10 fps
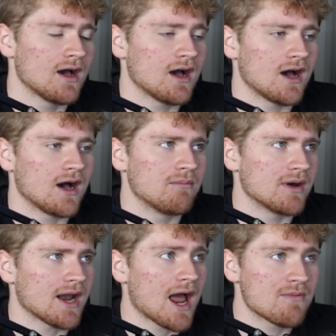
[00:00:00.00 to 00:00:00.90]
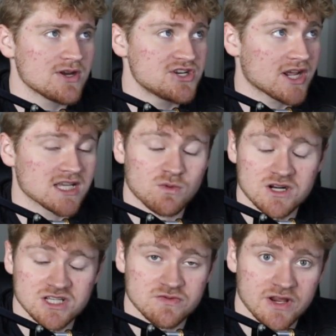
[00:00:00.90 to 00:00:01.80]
But I appreciate you guys
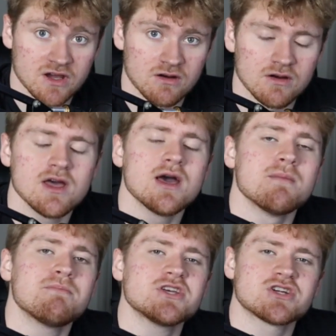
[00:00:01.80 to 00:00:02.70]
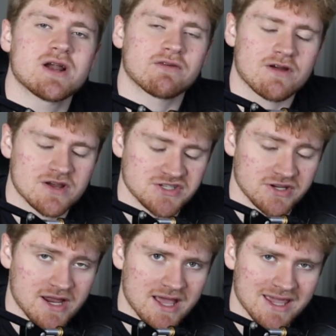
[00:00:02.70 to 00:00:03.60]
watching this video. Be sure to have a great rest of your
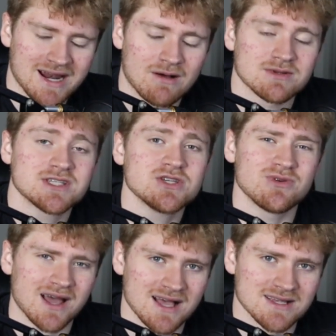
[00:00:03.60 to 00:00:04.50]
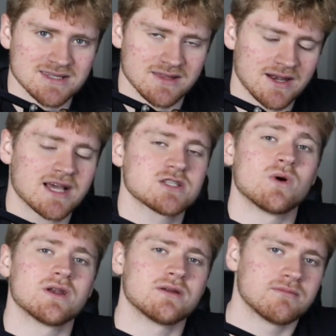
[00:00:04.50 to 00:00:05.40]
day, and I will see you guys in the next
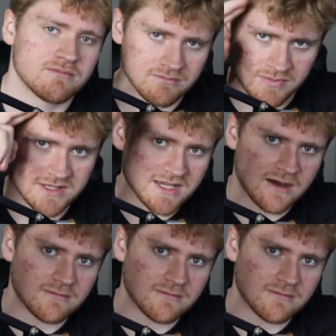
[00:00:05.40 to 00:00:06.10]
one. Peace out.